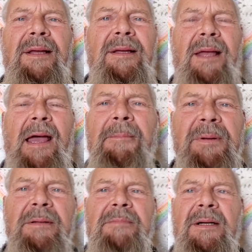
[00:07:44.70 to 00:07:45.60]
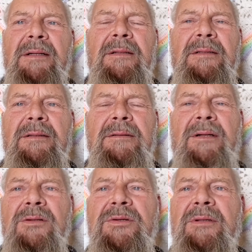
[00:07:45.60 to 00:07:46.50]
happen in my
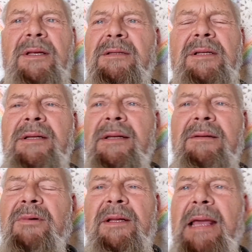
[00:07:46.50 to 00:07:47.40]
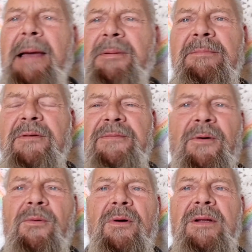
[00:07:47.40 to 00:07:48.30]
culture. It didn't really happen
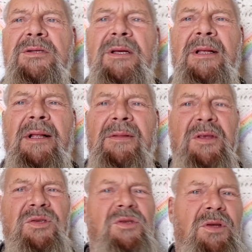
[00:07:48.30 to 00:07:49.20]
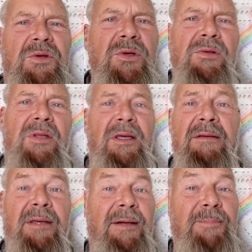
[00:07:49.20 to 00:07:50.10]
before. This is a new thing,
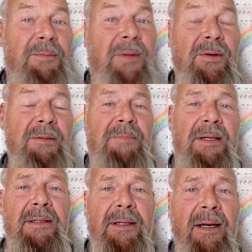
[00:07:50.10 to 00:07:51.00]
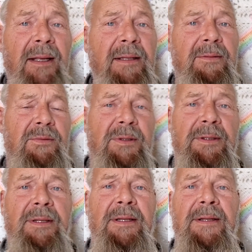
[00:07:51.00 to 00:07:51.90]
kind of promoted by Hollywood,
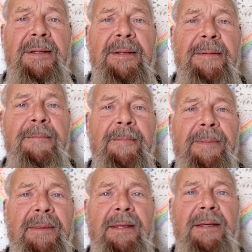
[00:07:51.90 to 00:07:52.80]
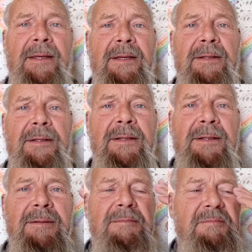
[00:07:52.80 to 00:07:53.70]
and
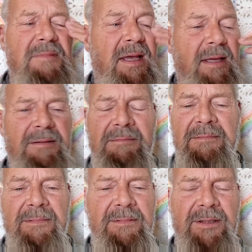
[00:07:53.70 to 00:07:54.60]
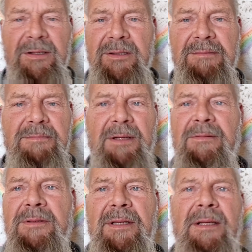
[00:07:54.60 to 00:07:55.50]
I just
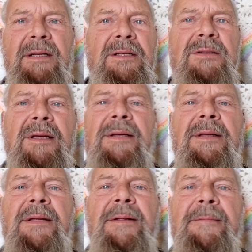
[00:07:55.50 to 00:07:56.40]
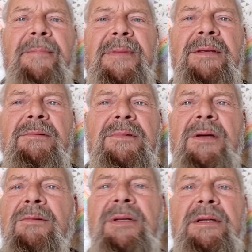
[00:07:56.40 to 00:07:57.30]
don't get it. You
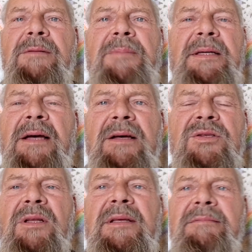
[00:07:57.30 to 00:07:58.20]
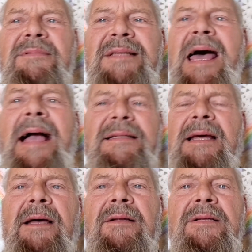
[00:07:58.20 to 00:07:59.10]
don't need to be constantly
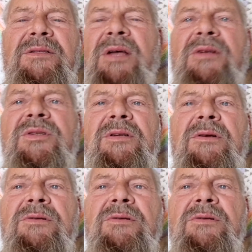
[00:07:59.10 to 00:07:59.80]
tactile and touching your